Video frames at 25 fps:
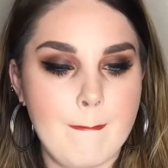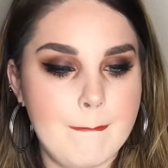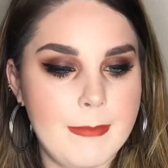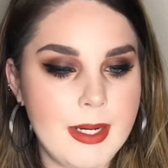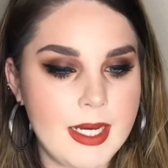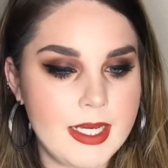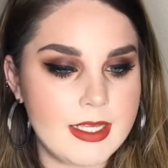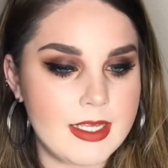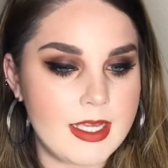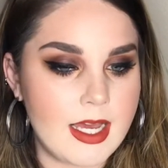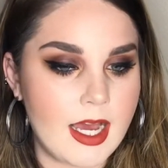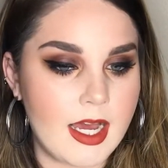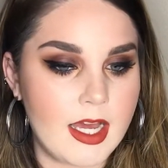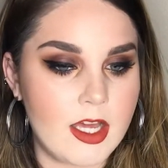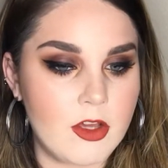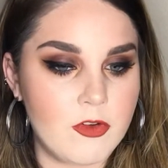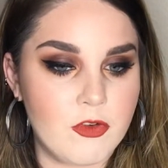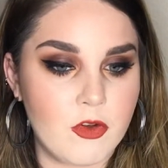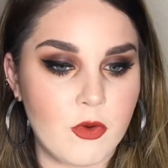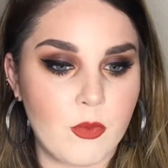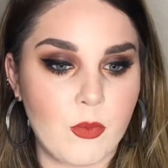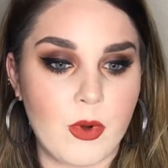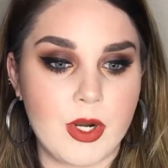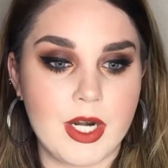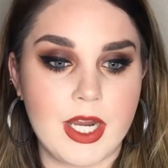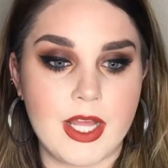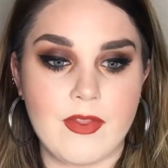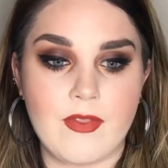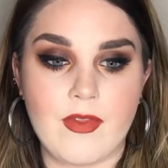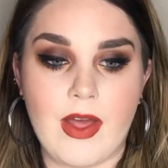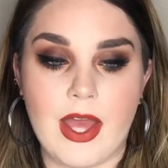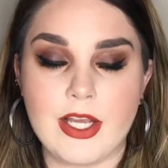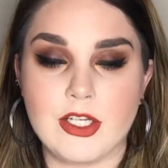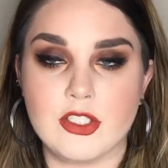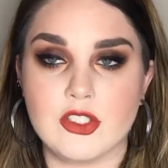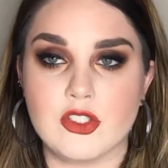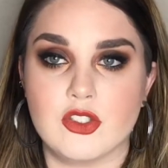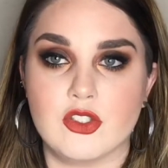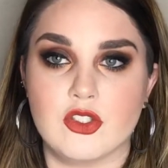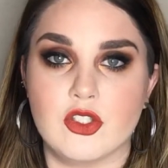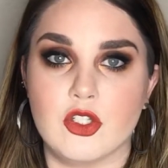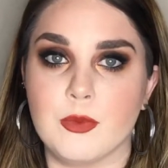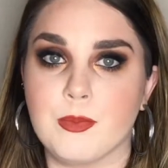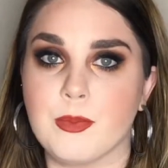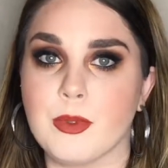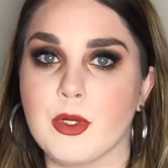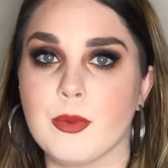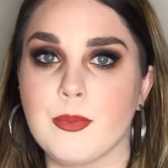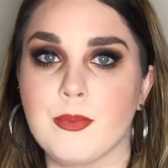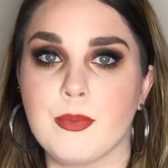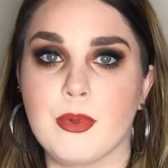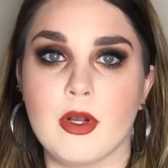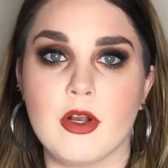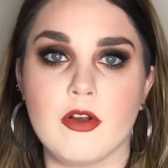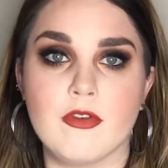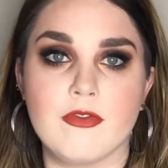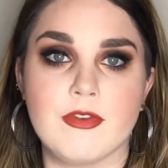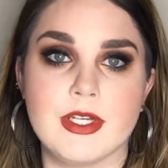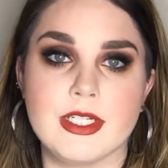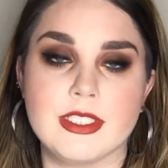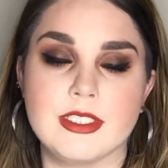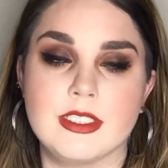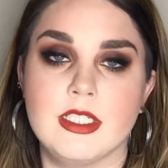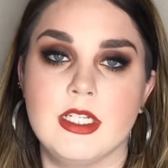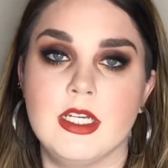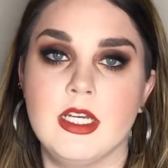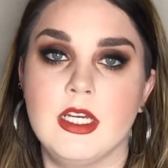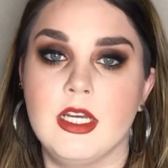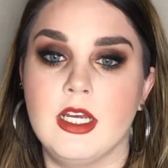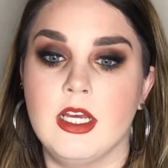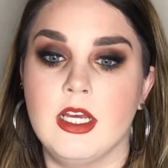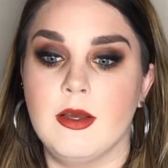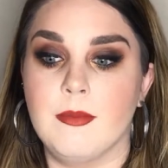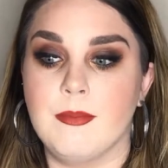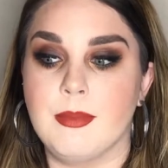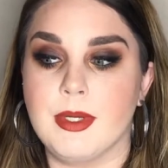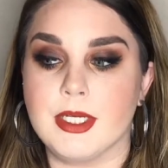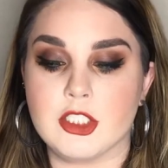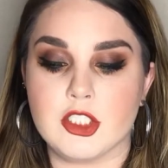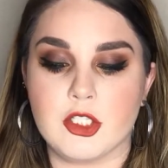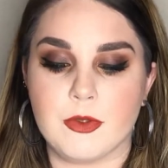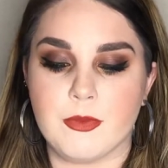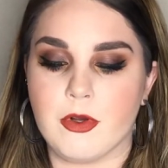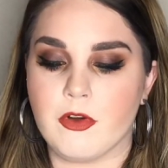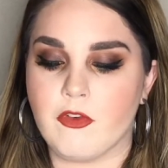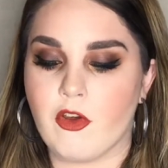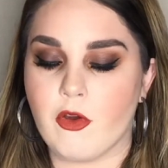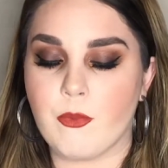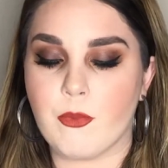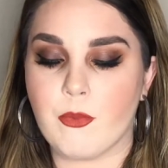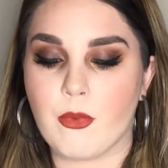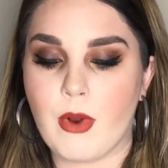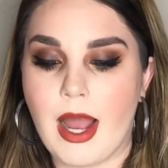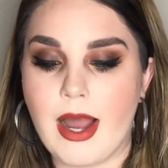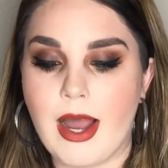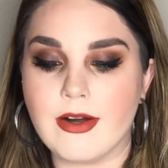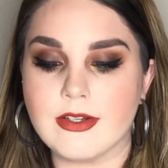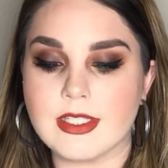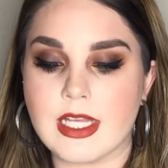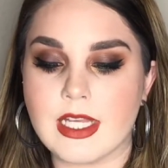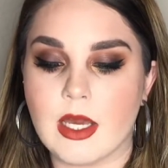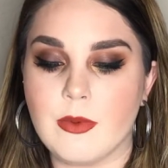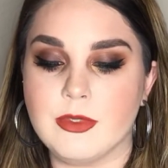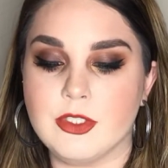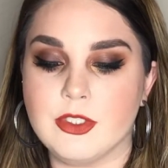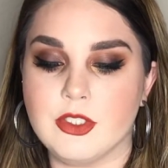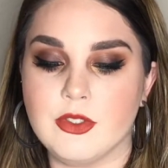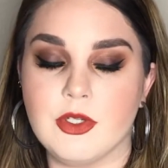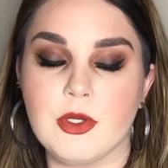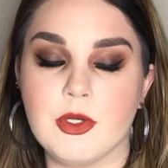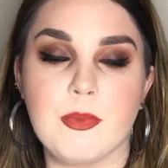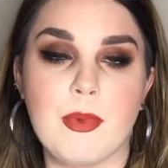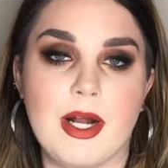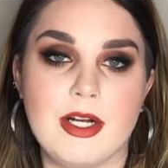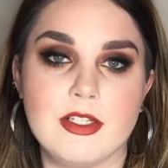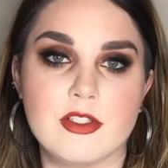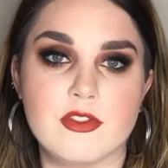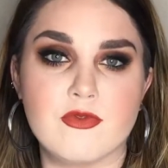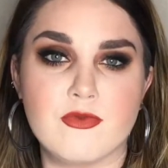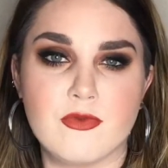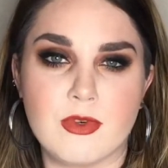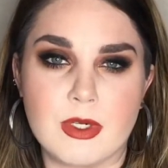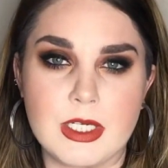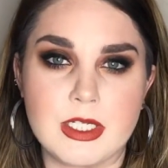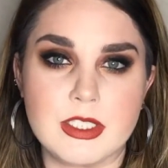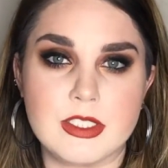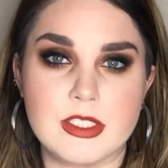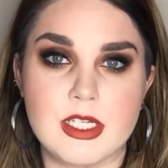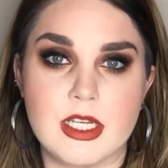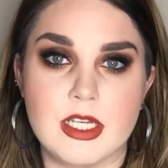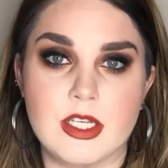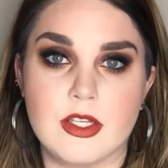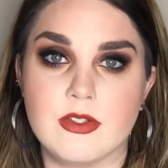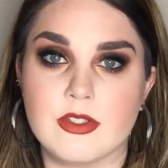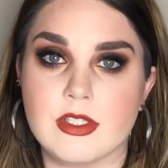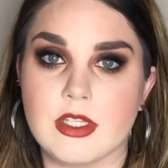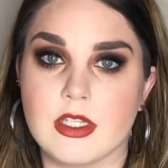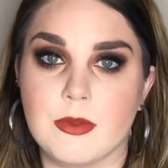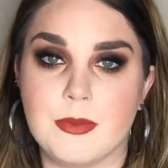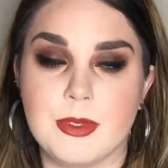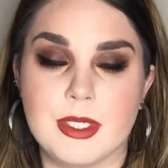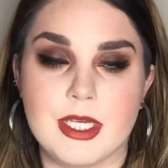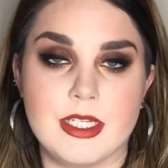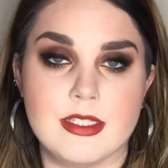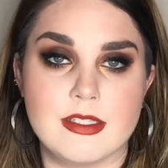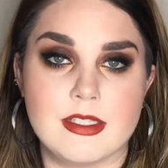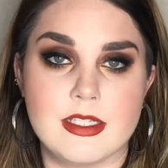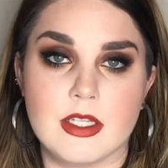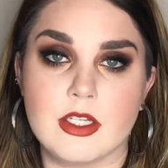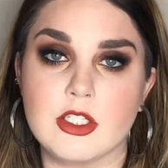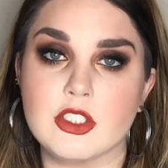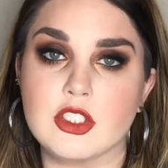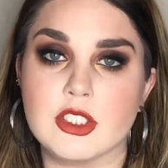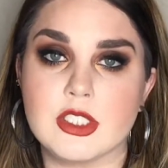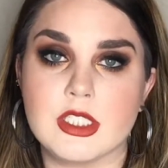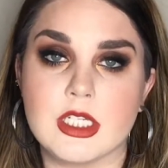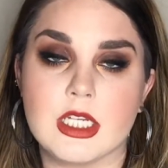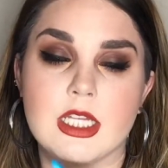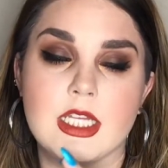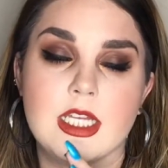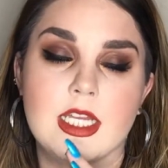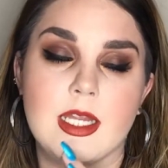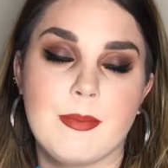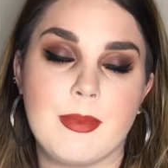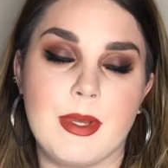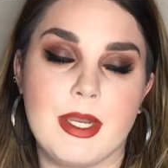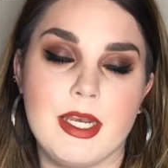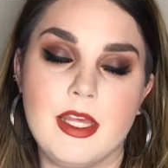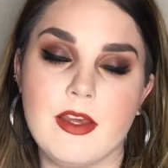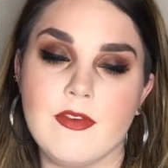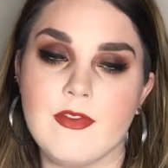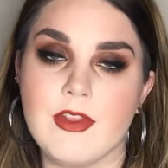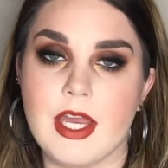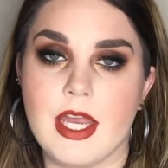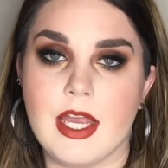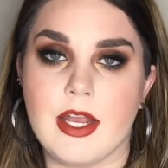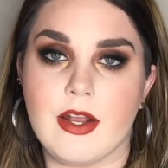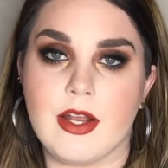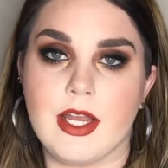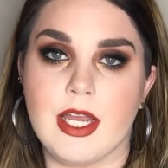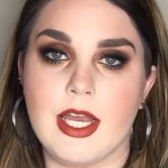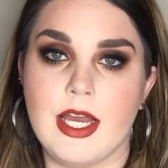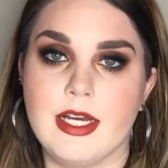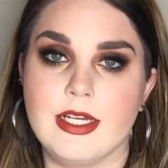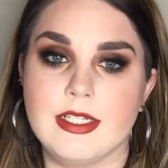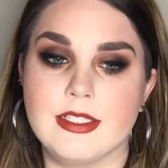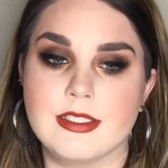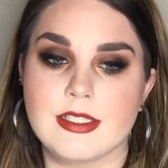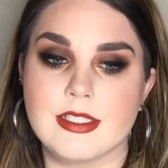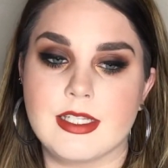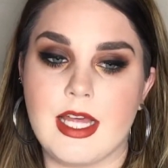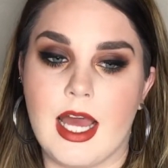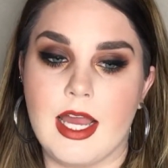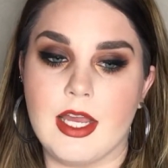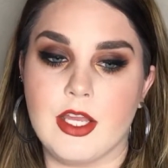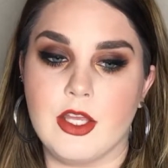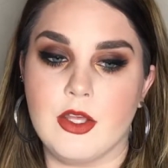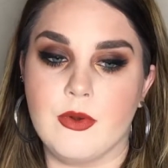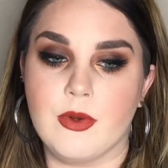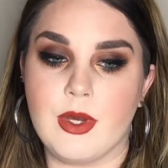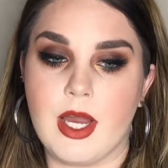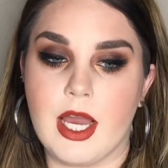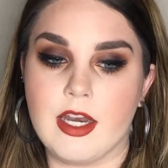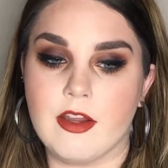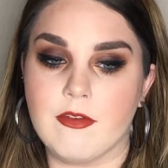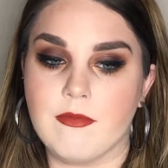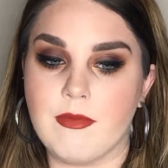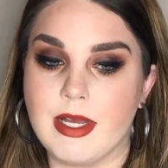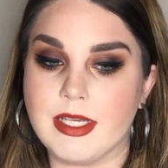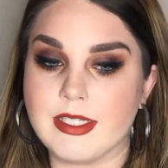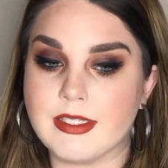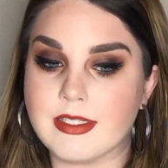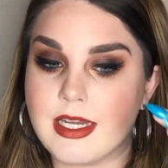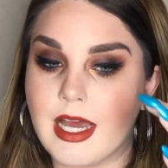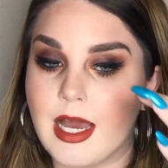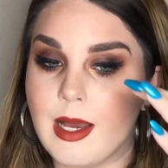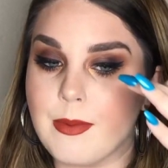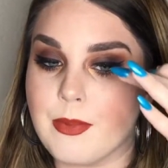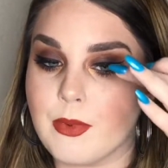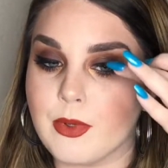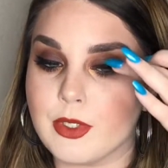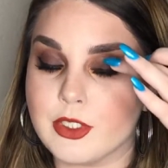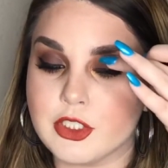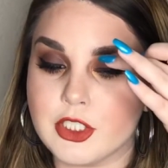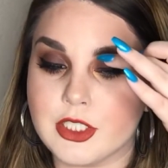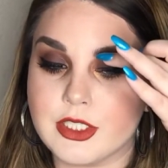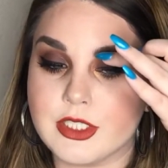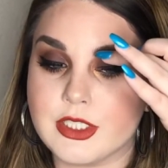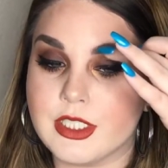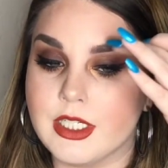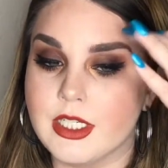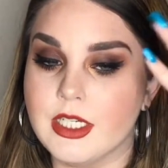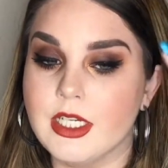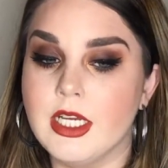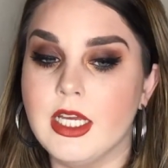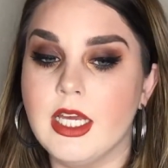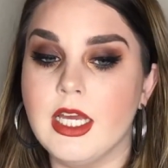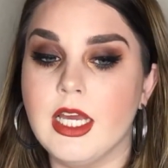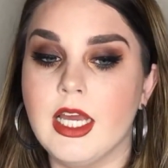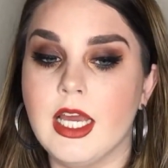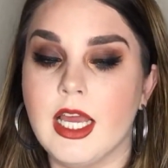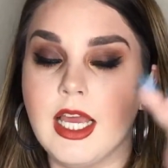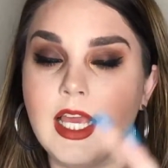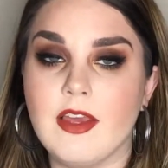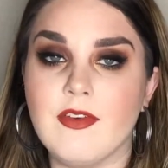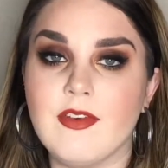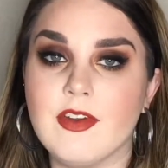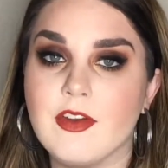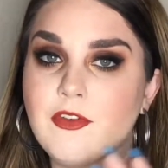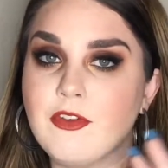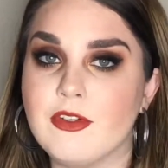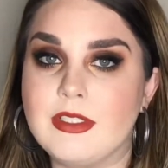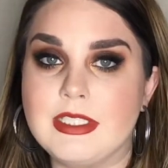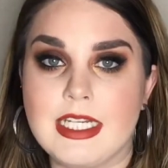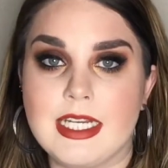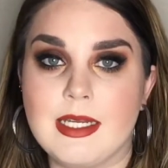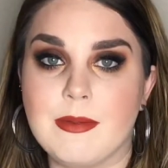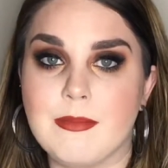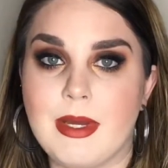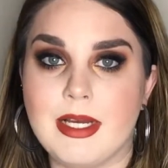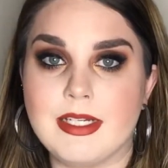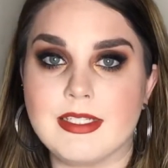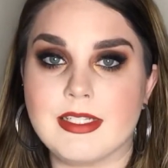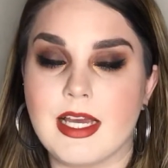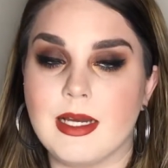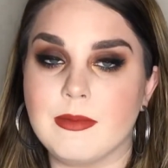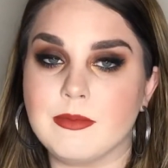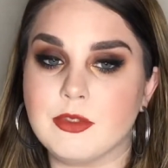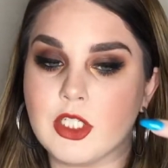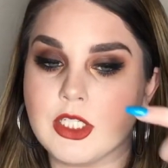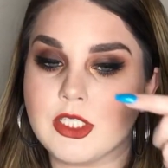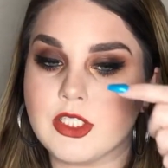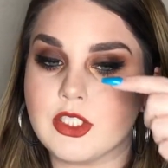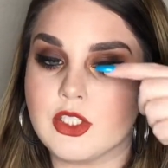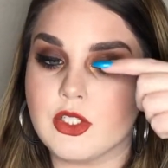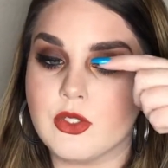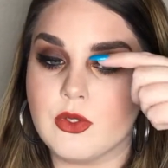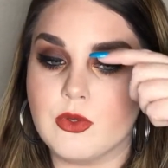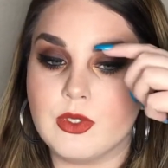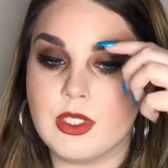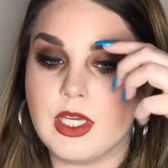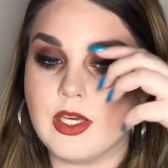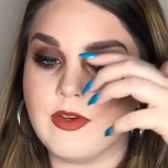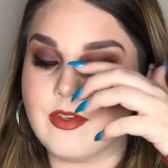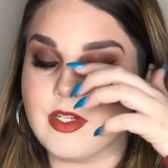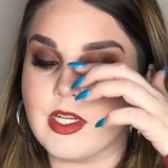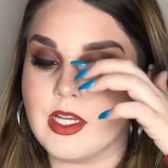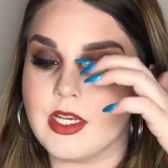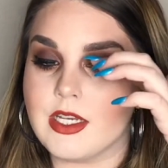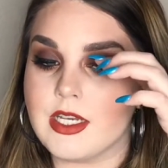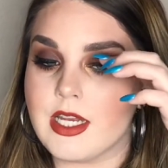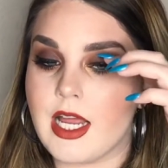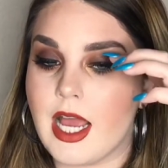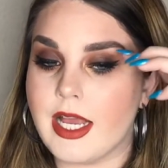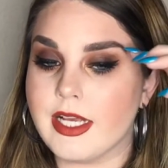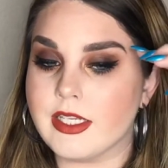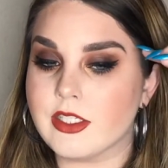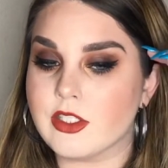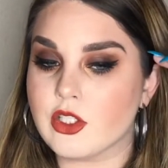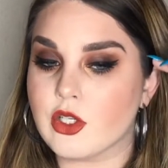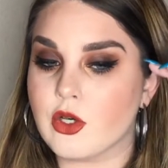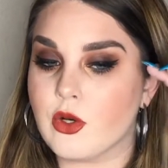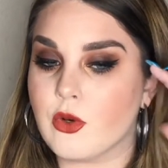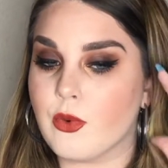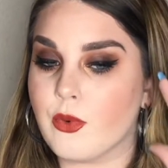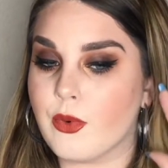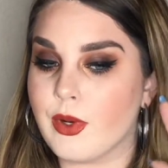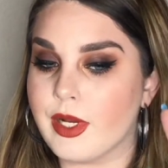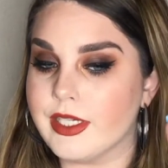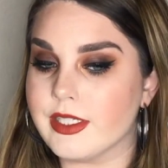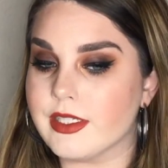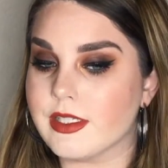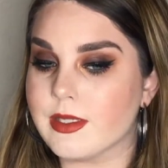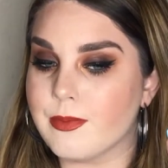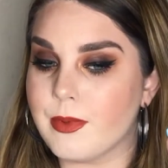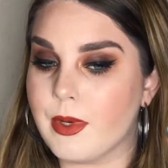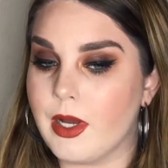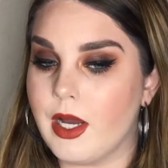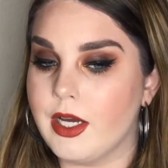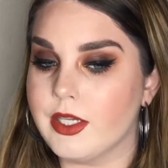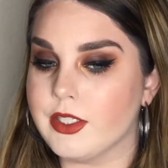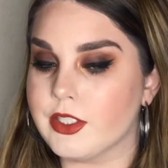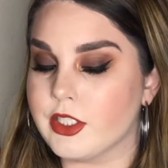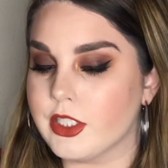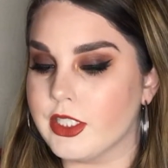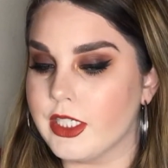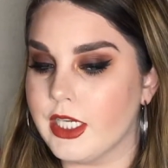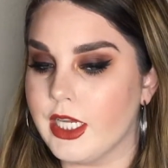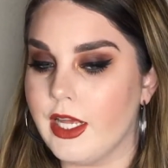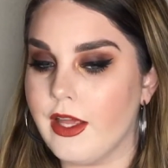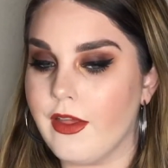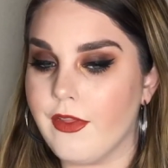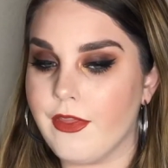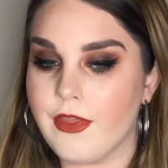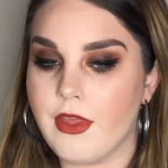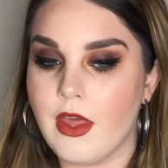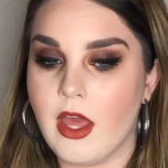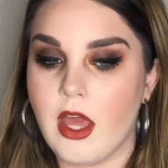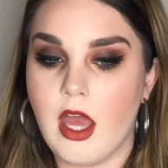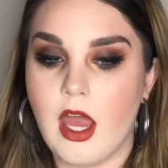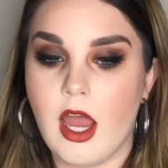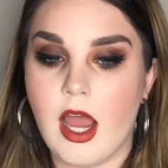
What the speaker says: But yeah, if you're wanting like super perfect, picture perfect brows, I would do your brows first and use a little bit concealer just to clean up any of the areas that you kind of messed up, or just to, even if you didn't mess up, just to give it a nice crisp underneath.